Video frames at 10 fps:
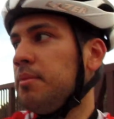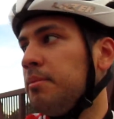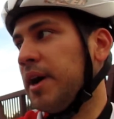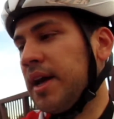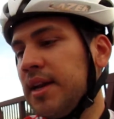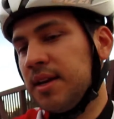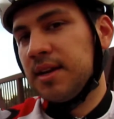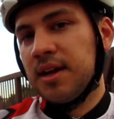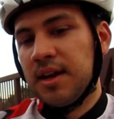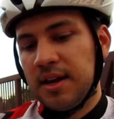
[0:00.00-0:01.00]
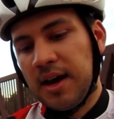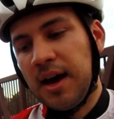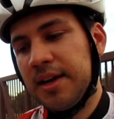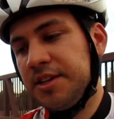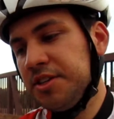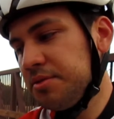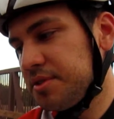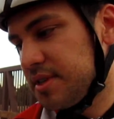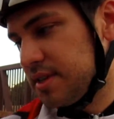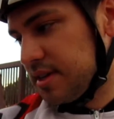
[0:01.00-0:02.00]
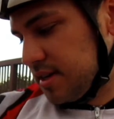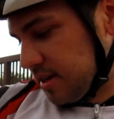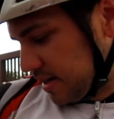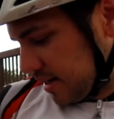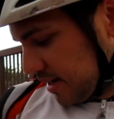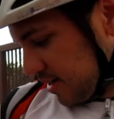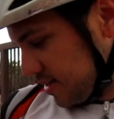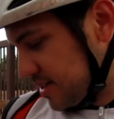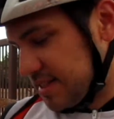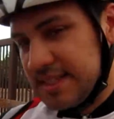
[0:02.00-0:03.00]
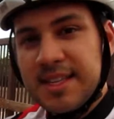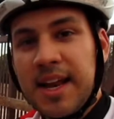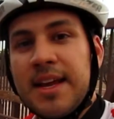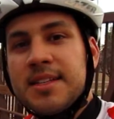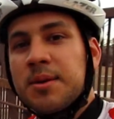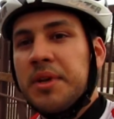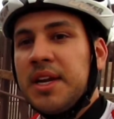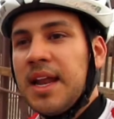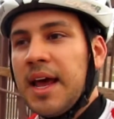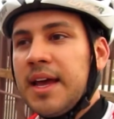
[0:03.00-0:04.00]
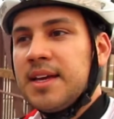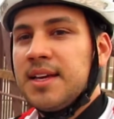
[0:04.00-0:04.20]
But I do, since today is a windy day,